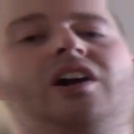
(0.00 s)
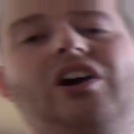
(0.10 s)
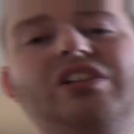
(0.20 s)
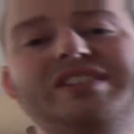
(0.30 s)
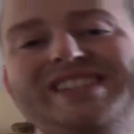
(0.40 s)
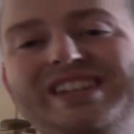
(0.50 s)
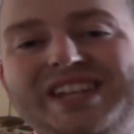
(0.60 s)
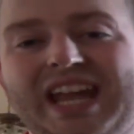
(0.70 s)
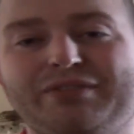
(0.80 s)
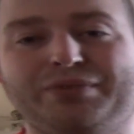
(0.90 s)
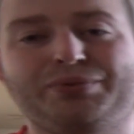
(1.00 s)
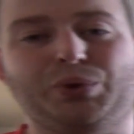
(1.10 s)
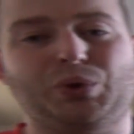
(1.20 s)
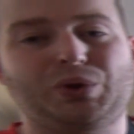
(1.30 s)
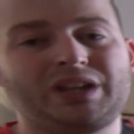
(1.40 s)
All of a sudden you have a
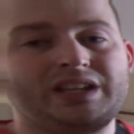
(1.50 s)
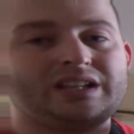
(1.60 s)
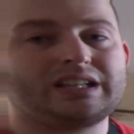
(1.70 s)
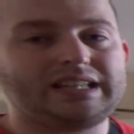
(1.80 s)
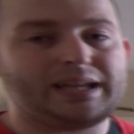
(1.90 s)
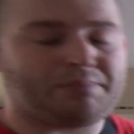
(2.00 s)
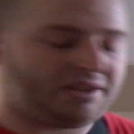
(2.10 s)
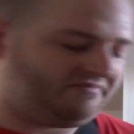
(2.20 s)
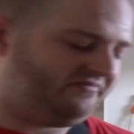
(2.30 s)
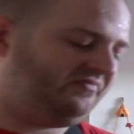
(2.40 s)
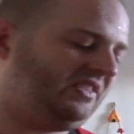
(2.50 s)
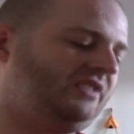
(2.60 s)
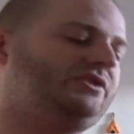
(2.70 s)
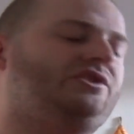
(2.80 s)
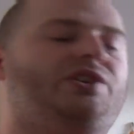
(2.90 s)
full clip.
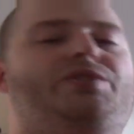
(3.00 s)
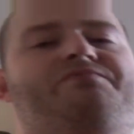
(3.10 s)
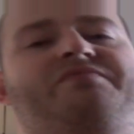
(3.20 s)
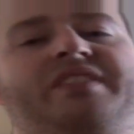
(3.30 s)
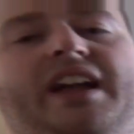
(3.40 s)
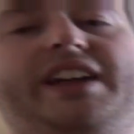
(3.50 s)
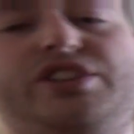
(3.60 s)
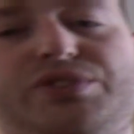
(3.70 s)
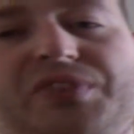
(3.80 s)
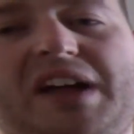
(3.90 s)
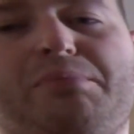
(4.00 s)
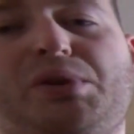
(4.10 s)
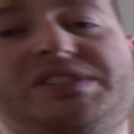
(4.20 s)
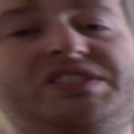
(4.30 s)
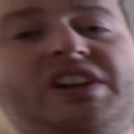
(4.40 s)
So I use 5
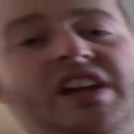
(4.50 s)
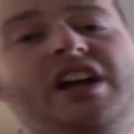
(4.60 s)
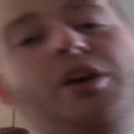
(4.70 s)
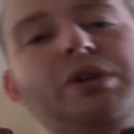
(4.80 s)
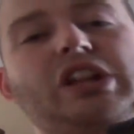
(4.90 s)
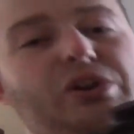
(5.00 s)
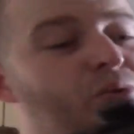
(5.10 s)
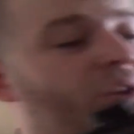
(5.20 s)
bullets, reload!